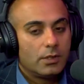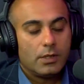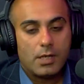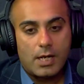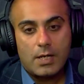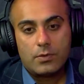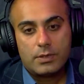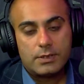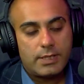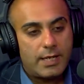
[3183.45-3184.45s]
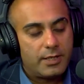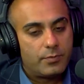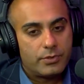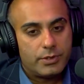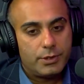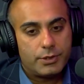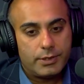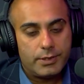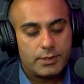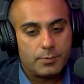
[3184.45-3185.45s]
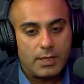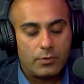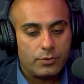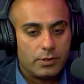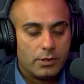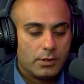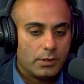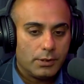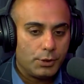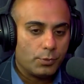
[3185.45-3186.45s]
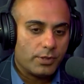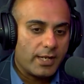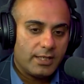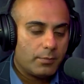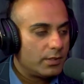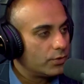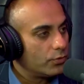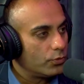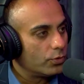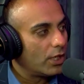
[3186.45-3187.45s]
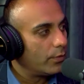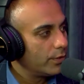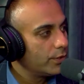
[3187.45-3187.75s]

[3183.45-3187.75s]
Now the standard procedure is about 90 minutes to 2 hours.